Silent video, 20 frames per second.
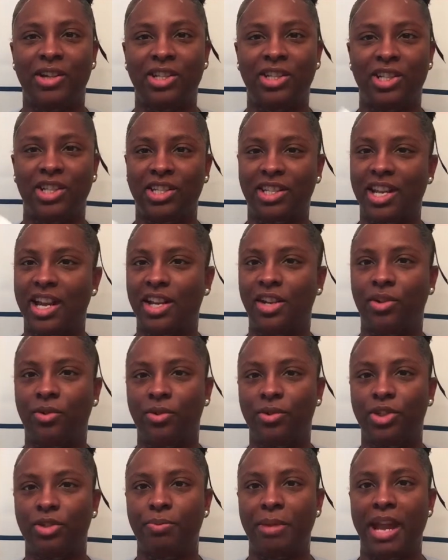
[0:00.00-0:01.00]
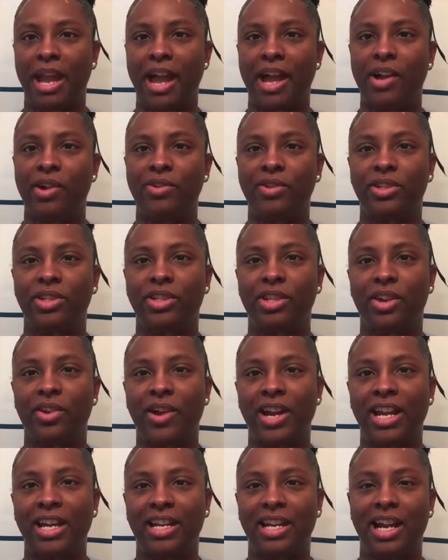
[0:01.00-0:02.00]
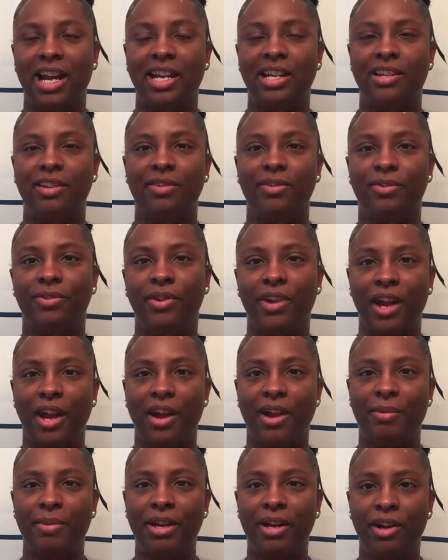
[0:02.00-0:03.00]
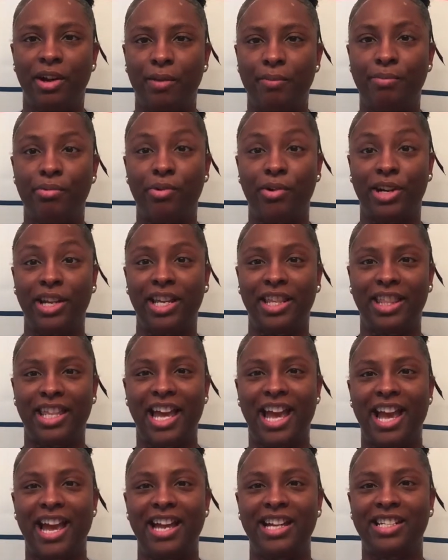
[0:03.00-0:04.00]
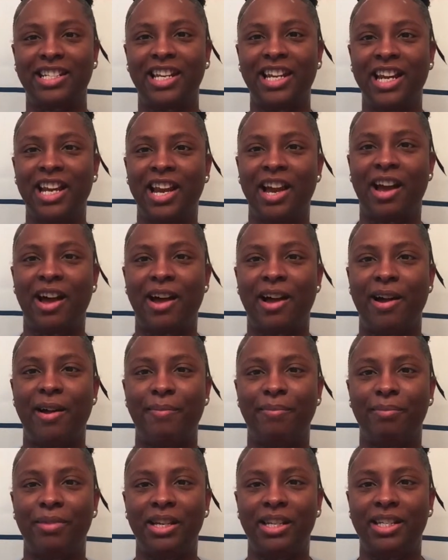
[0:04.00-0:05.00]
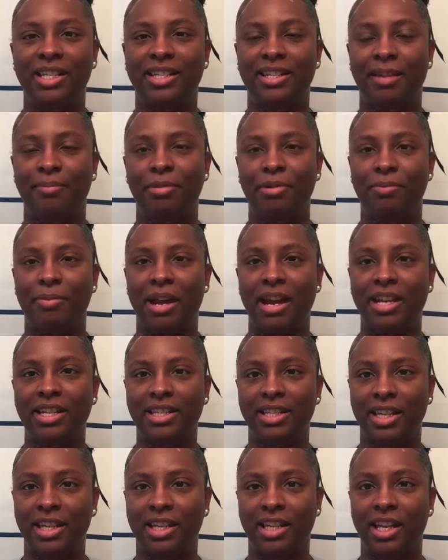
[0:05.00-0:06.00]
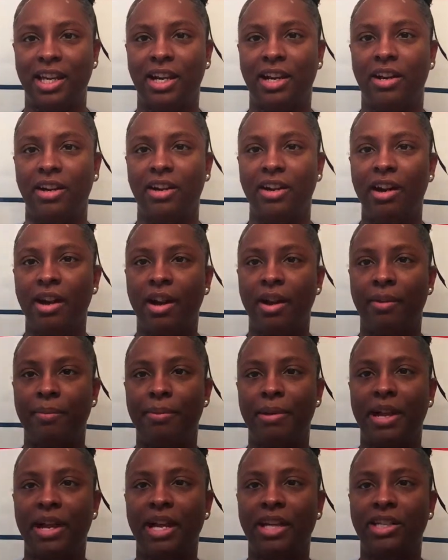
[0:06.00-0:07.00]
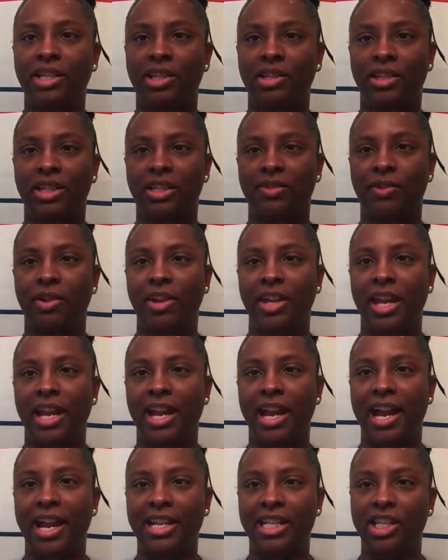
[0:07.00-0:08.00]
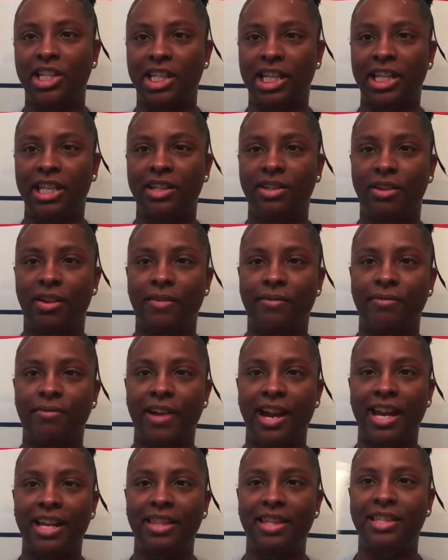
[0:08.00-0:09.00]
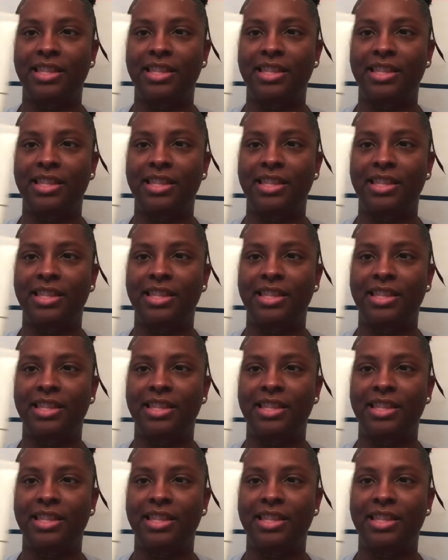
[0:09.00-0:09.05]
just kind of grossed me out, so I kind of uh, aborted that um, step in my skincare. But to exfoliate, I did um, find